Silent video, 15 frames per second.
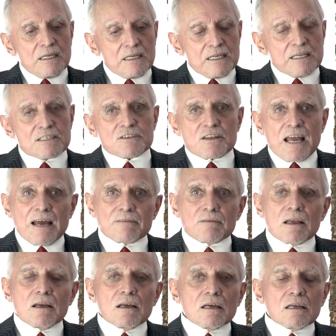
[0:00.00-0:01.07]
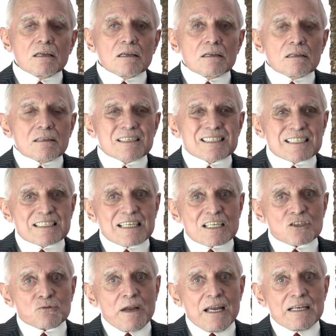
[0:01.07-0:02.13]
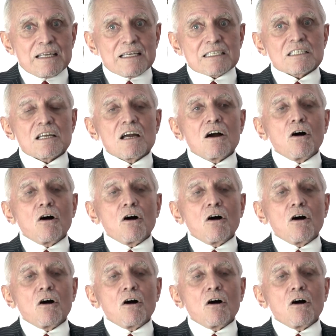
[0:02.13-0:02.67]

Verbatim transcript: is that the success rate is